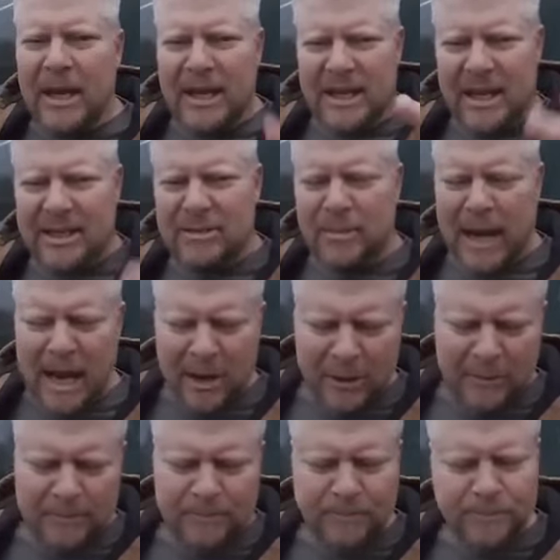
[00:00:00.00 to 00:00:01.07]
And it doesn't
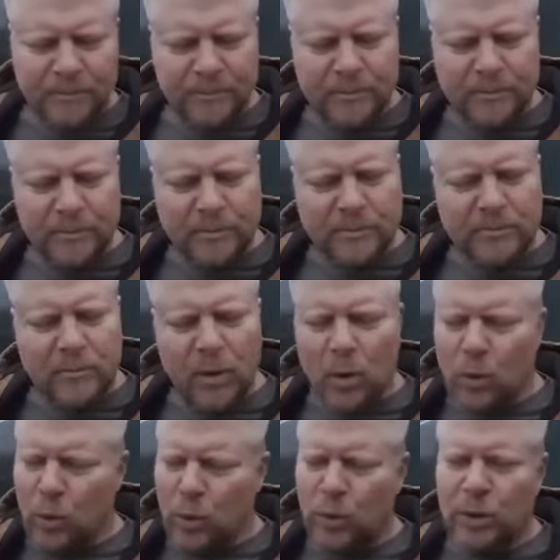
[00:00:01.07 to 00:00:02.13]
matter.
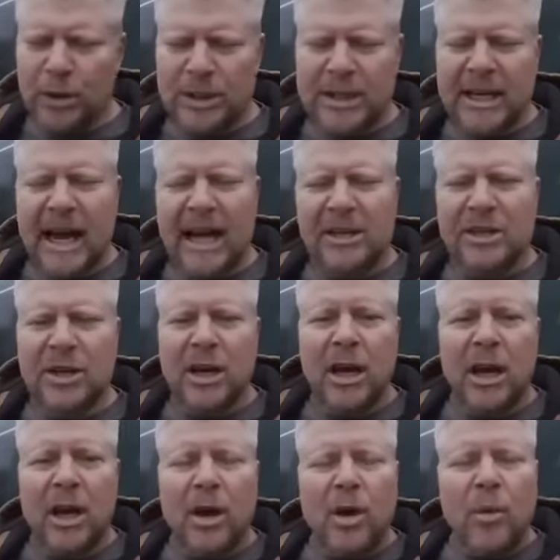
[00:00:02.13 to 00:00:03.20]
Ooh, good scotch.
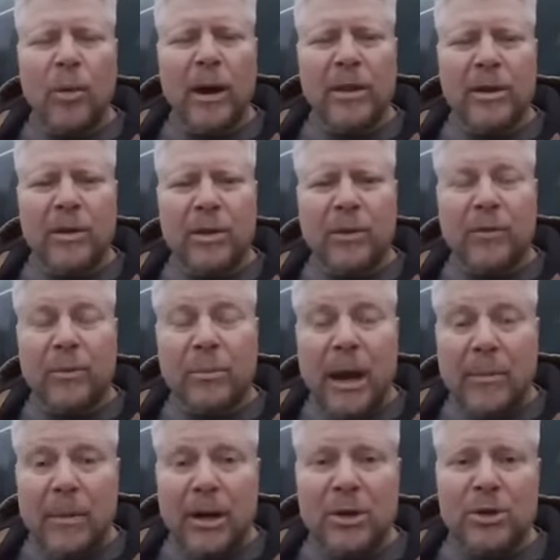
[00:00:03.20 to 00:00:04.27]
Whether they're from
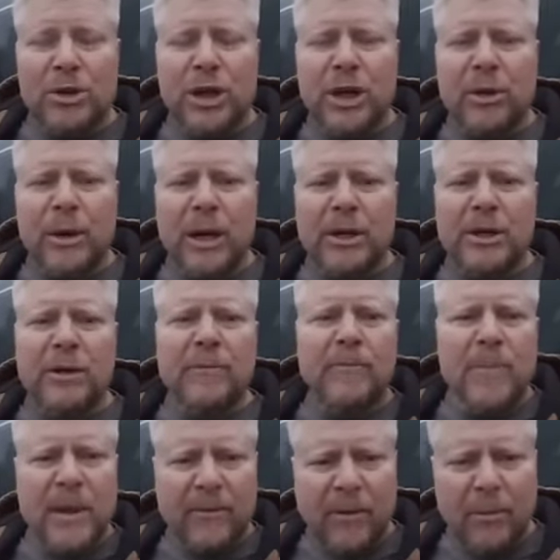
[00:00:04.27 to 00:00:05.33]
my mother's generation,
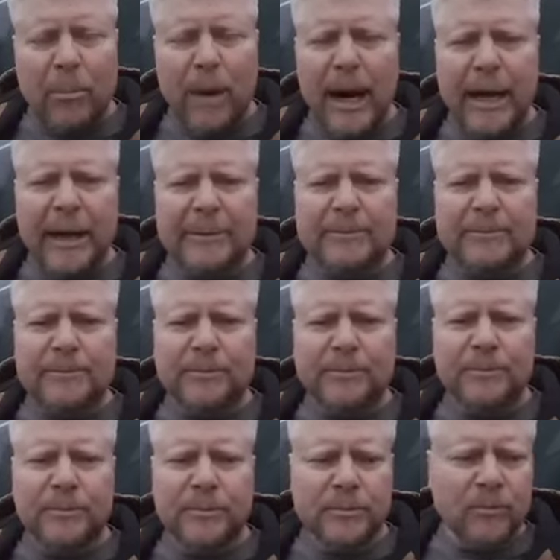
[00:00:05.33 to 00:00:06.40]
from mine,
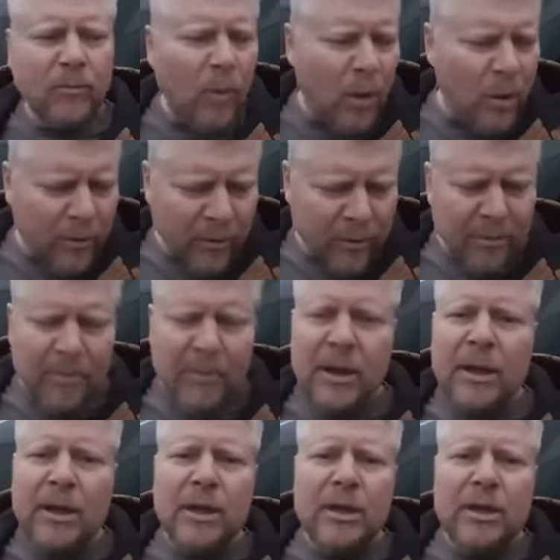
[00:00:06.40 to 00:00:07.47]
or from
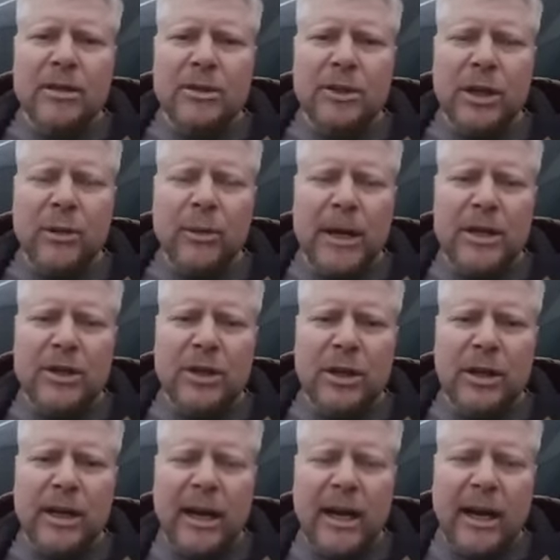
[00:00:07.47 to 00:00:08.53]

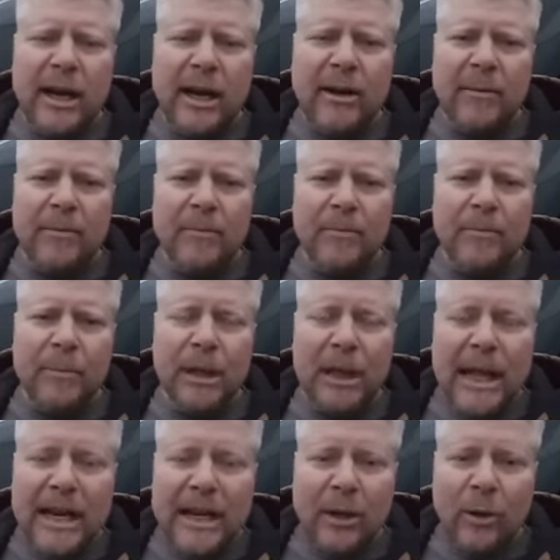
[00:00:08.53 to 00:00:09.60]
generation uh,
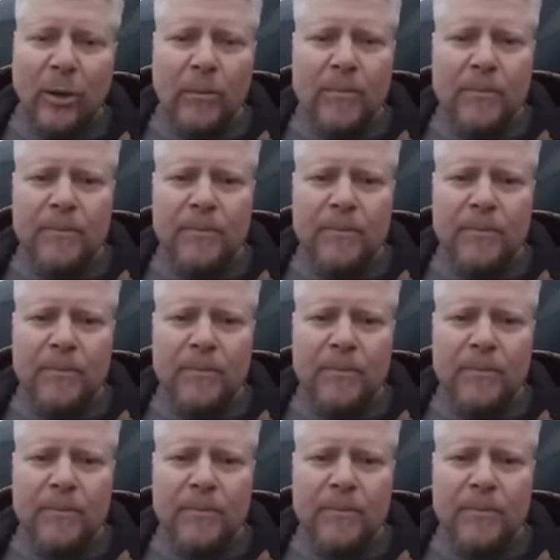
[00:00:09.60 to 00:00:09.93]
millennial,